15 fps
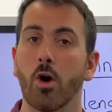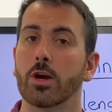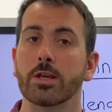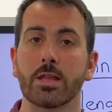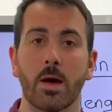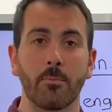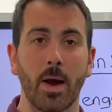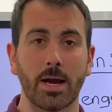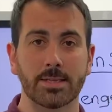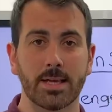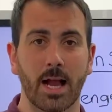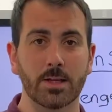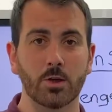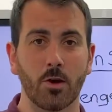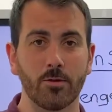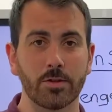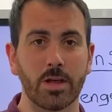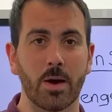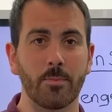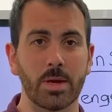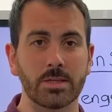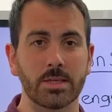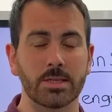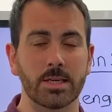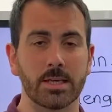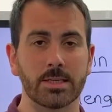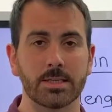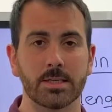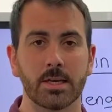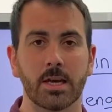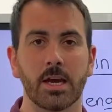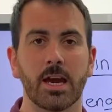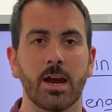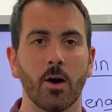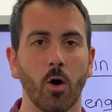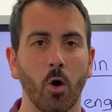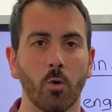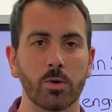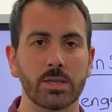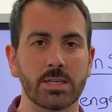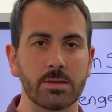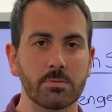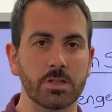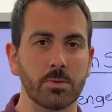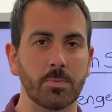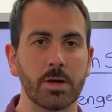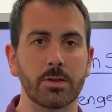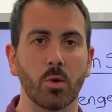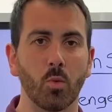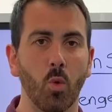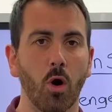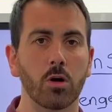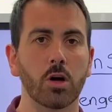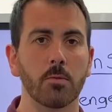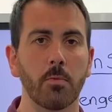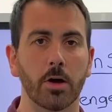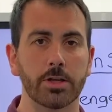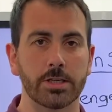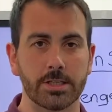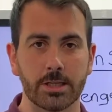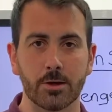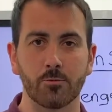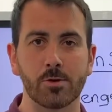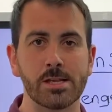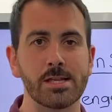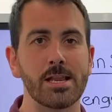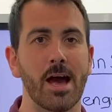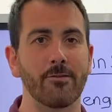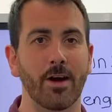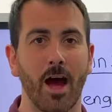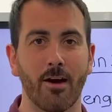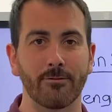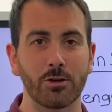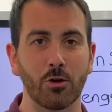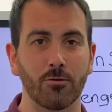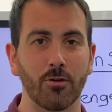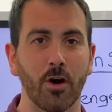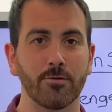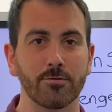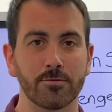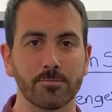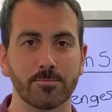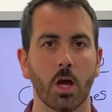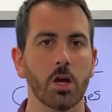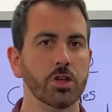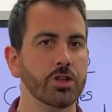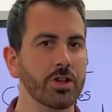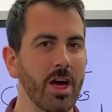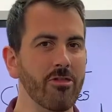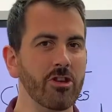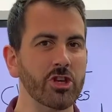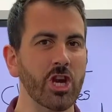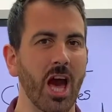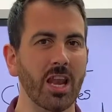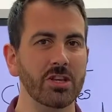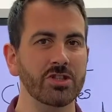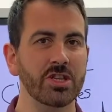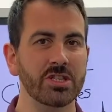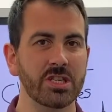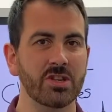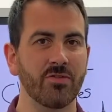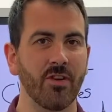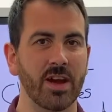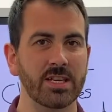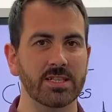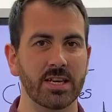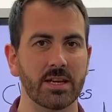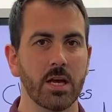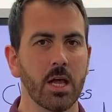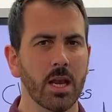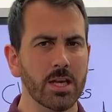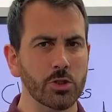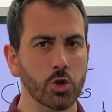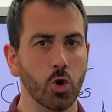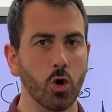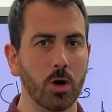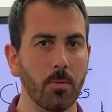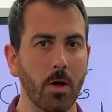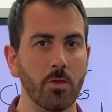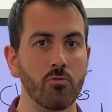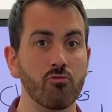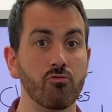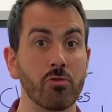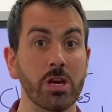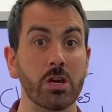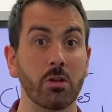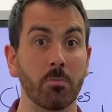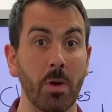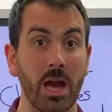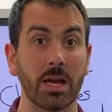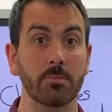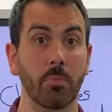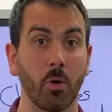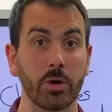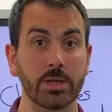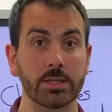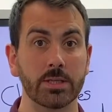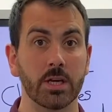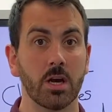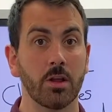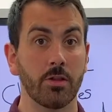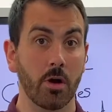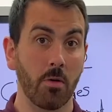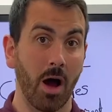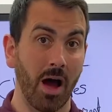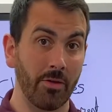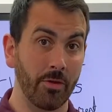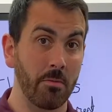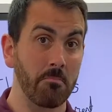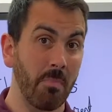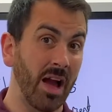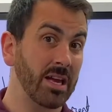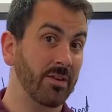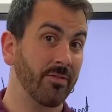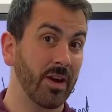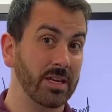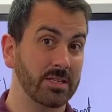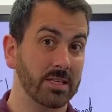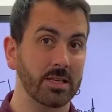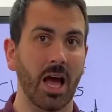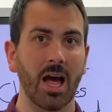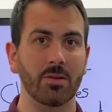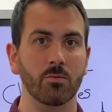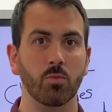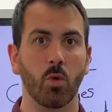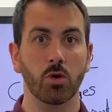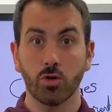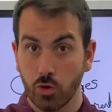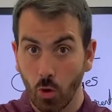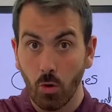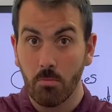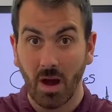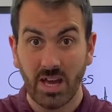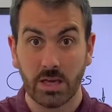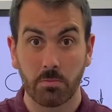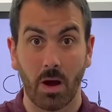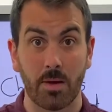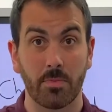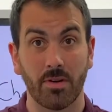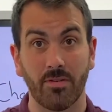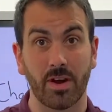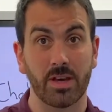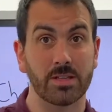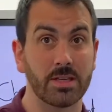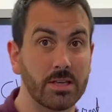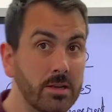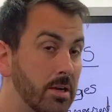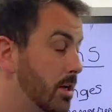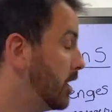working their backsides off on their businesses, it always seems to be the one commodity that we never have enough of. So they're the challenges he's facing. Let's talk about the real pain points that Mike faces and what your Mike might be facing.